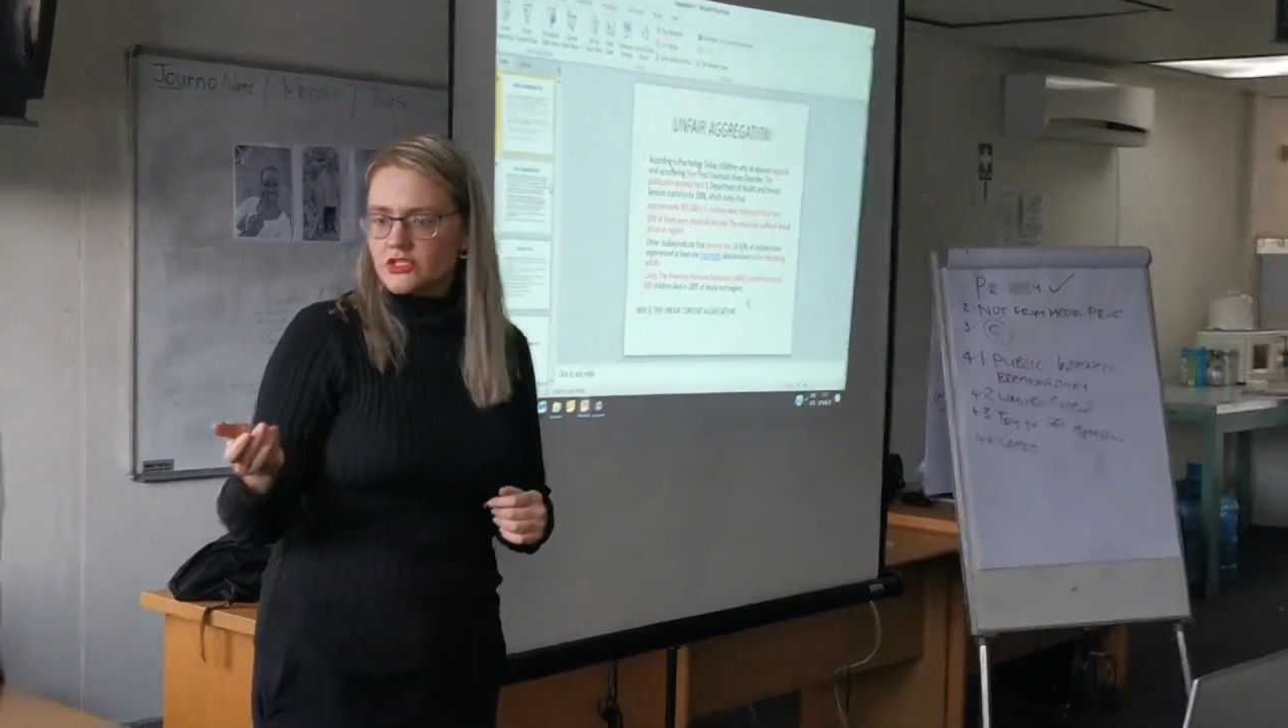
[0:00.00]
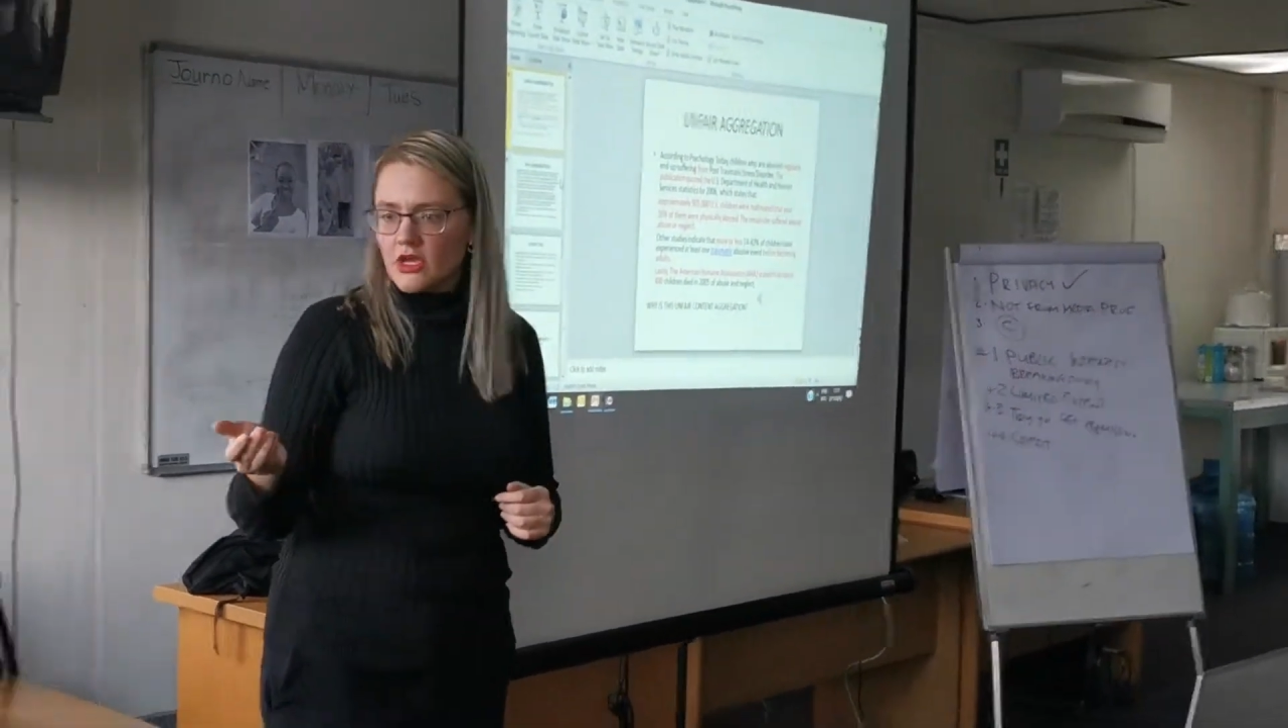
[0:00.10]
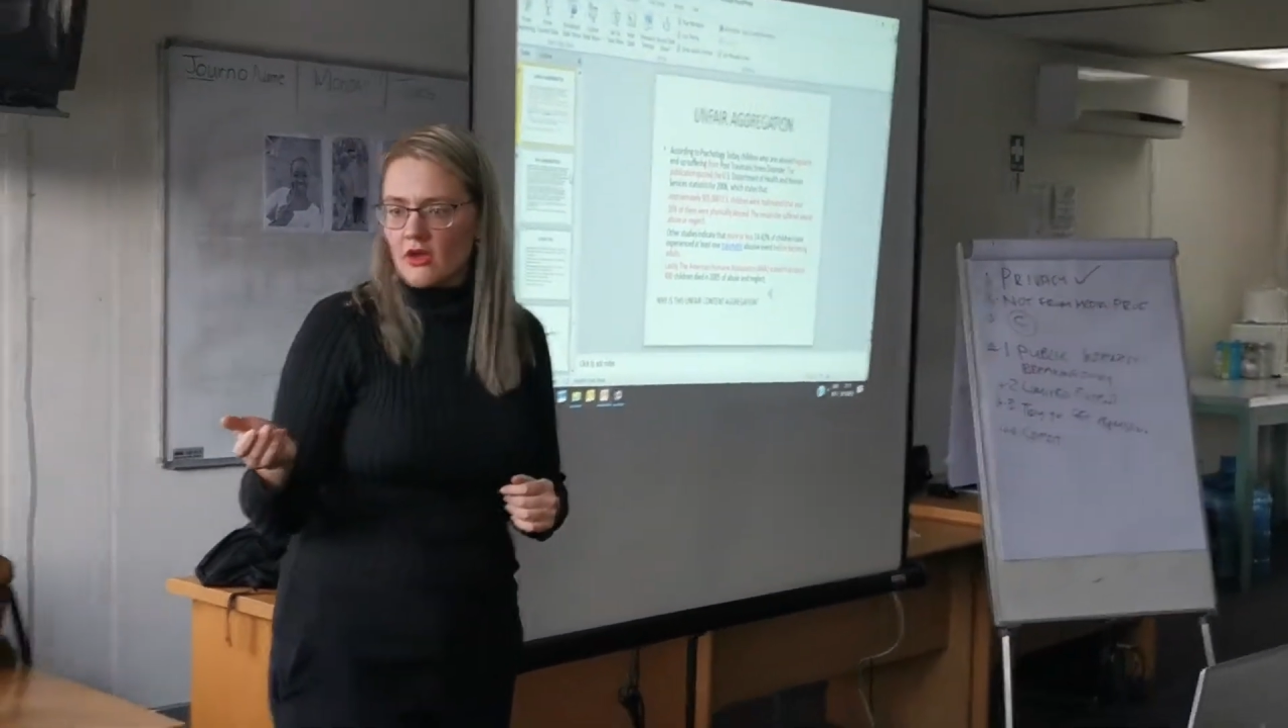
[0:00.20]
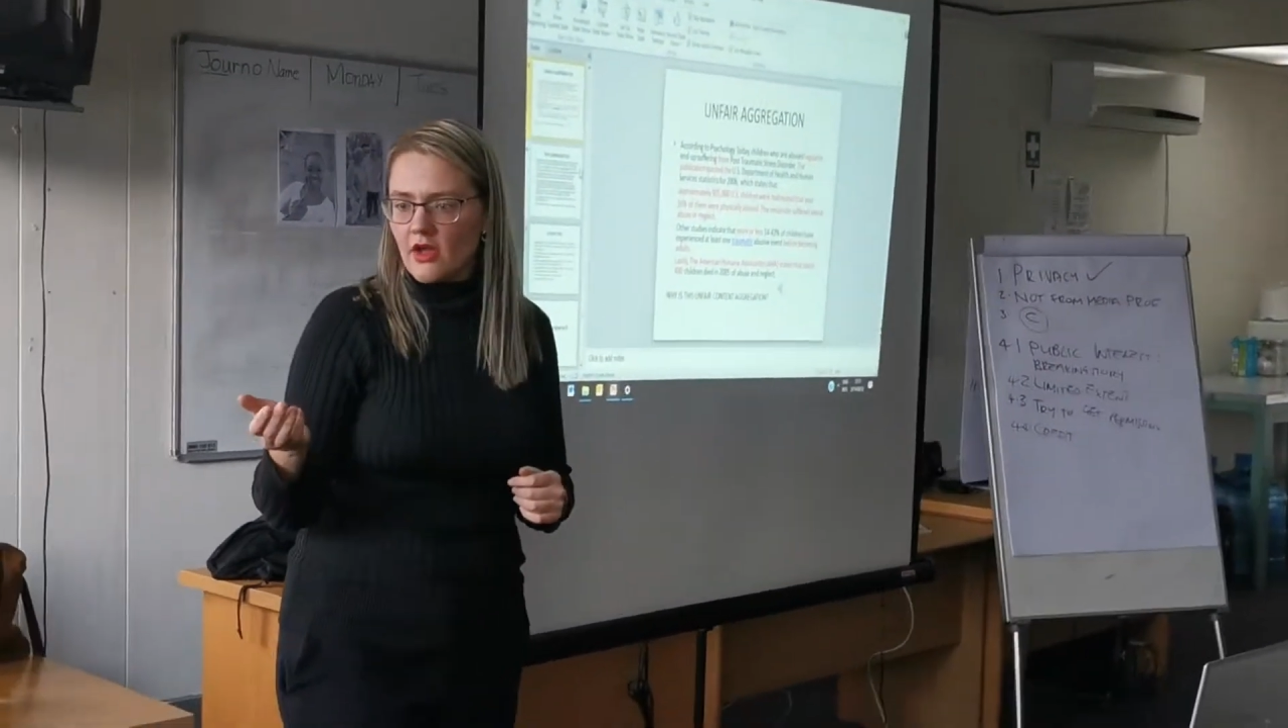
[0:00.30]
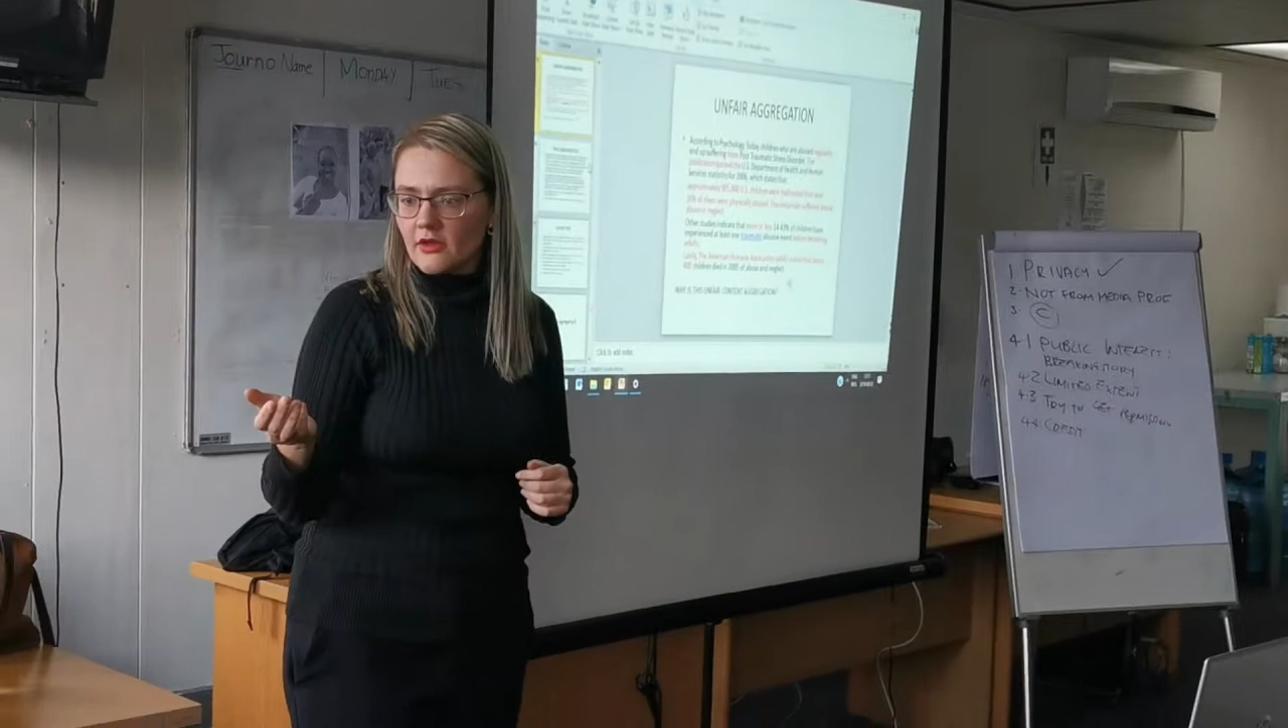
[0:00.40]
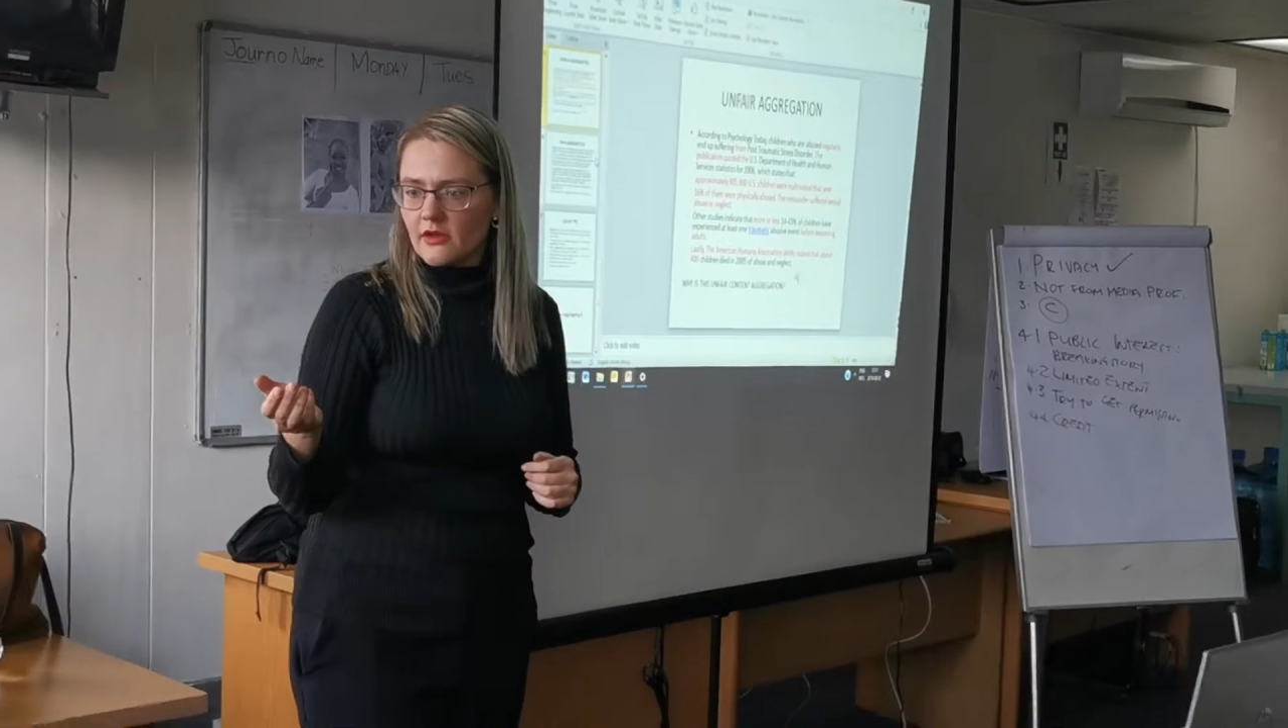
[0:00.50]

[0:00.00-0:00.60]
So